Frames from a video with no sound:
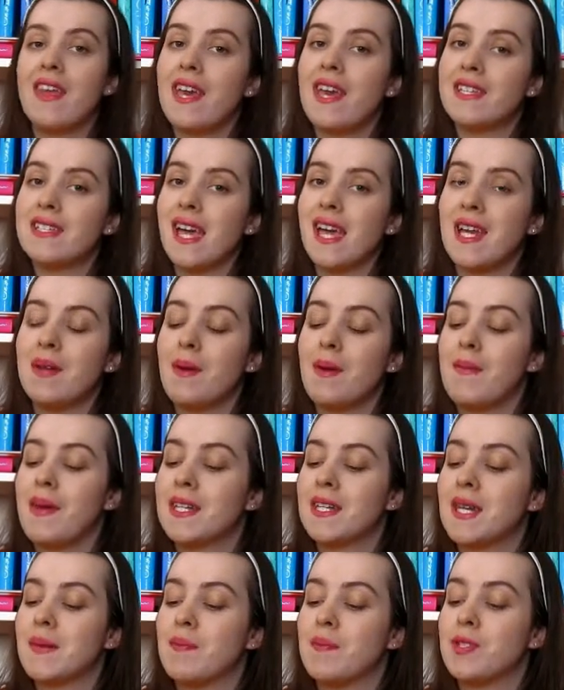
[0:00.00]
The next item I
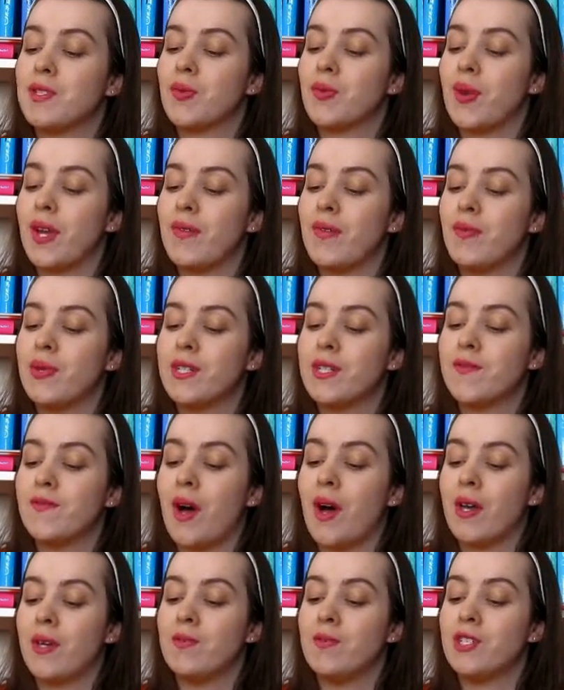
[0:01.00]
picked up was the Rainforest
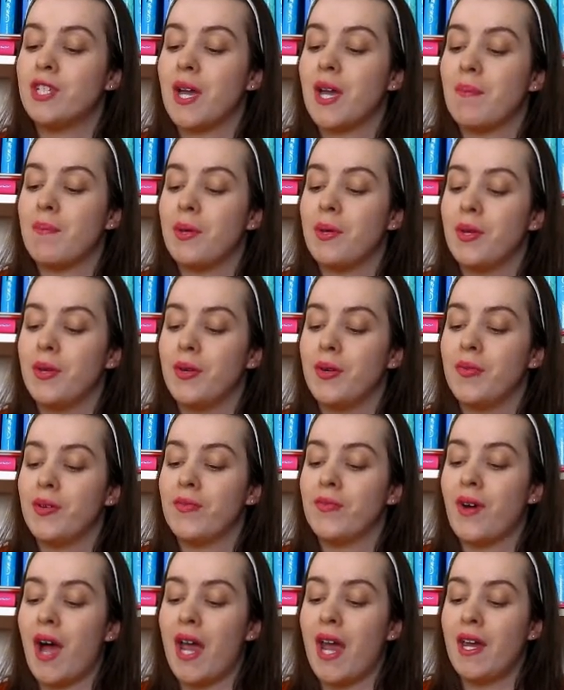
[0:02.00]
Volume Shampoo
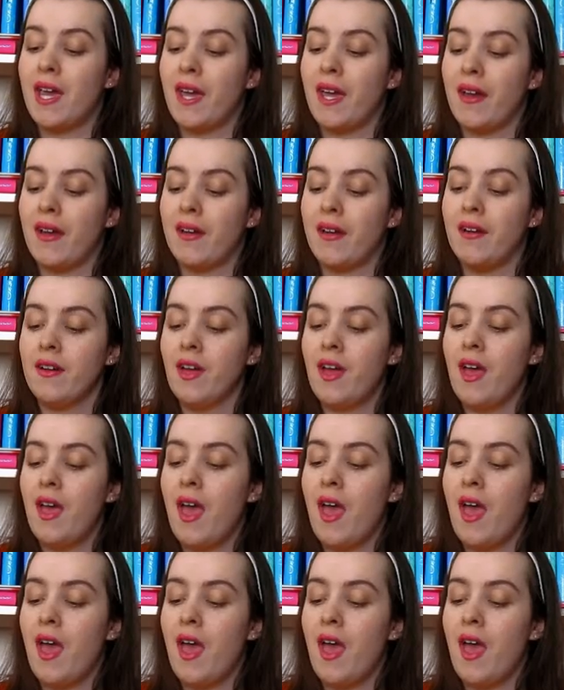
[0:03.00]
for Fine Hair.